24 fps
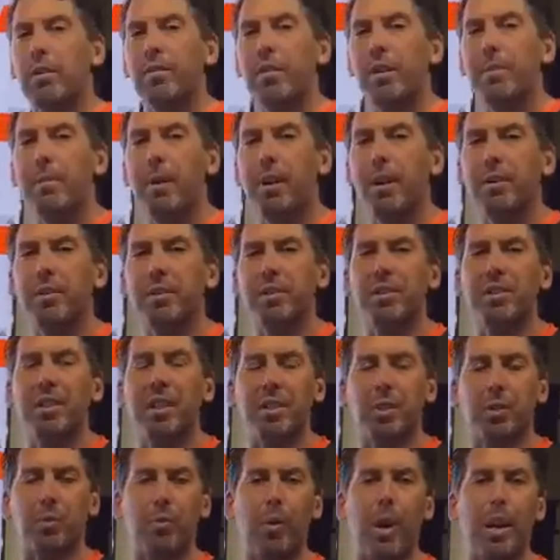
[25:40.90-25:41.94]
on our V bar. It
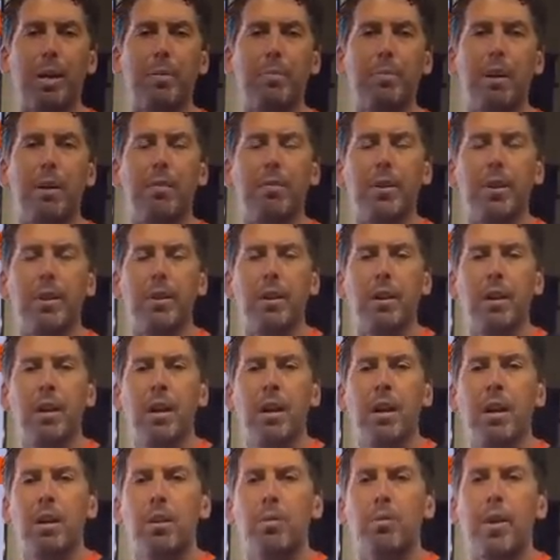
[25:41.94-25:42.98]
sits right above
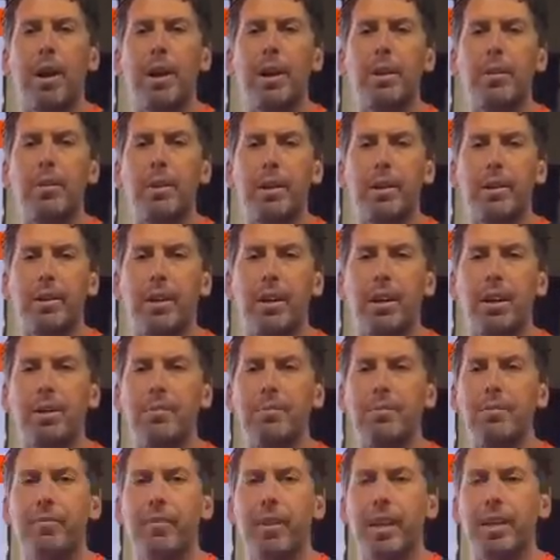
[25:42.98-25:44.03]
your radio
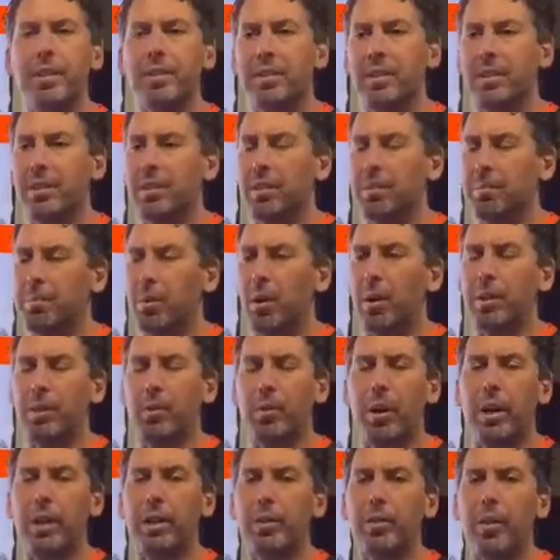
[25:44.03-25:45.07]
intercom and
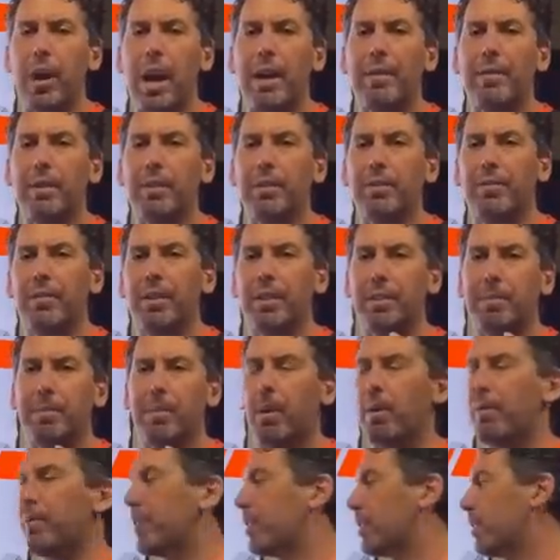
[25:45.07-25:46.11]
points right at driver. It fits
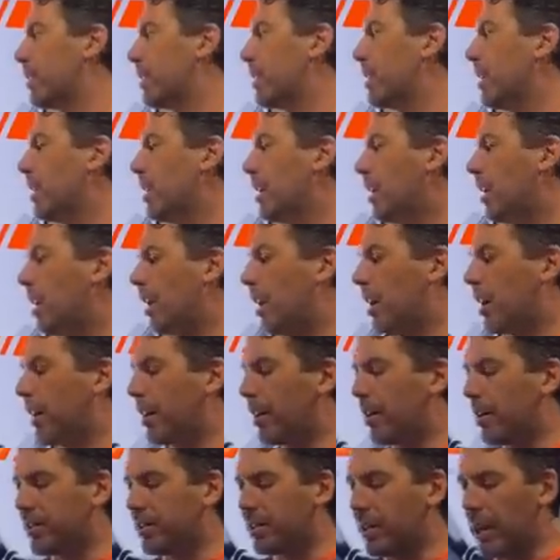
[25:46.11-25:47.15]
perfectly
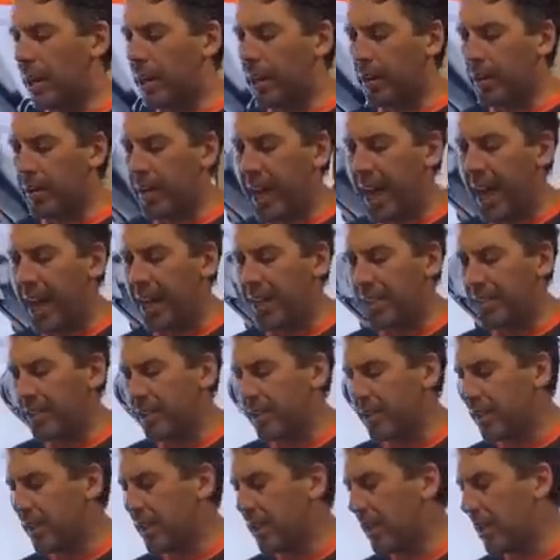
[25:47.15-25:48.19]
on our dash.
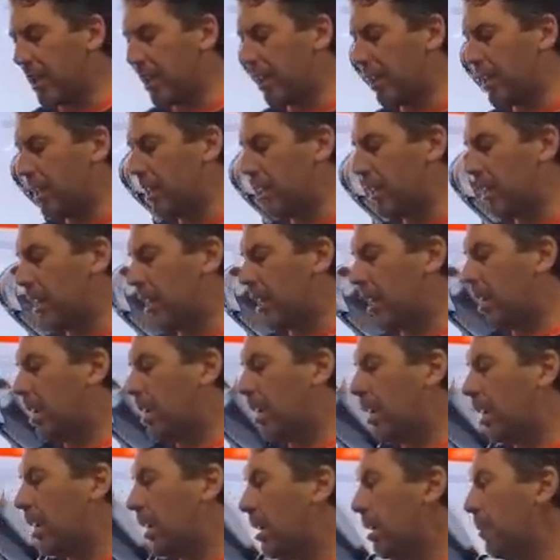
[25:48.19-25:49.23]

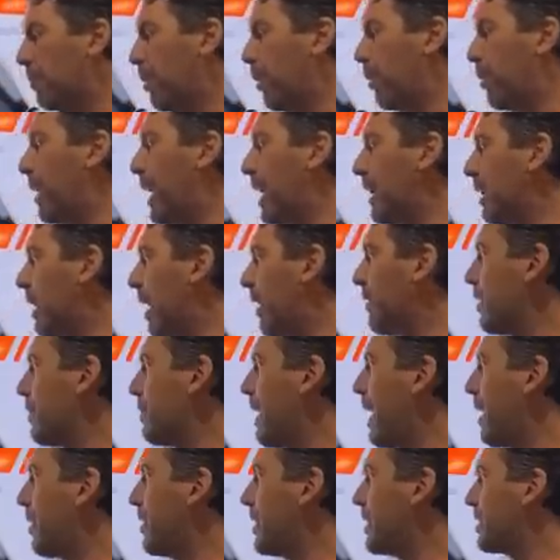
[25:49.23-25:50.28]
But what I loved
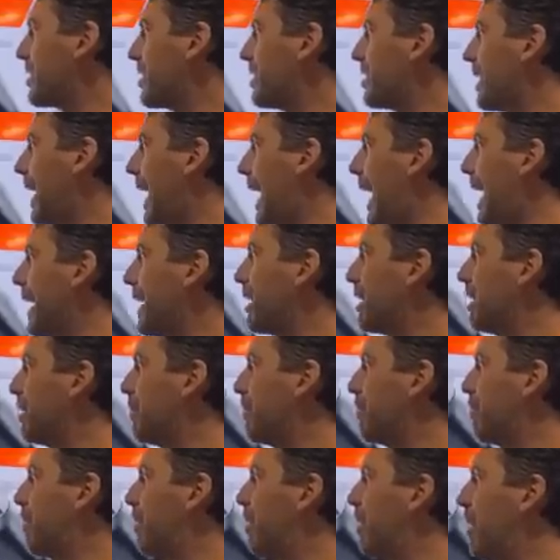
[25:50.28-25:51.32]
about this is I
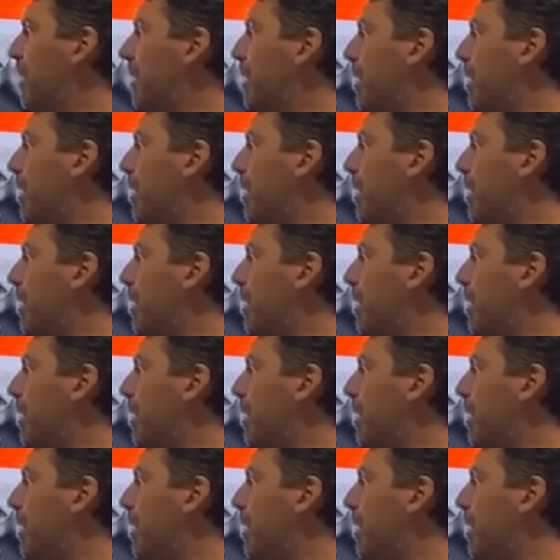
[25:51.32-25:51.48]
could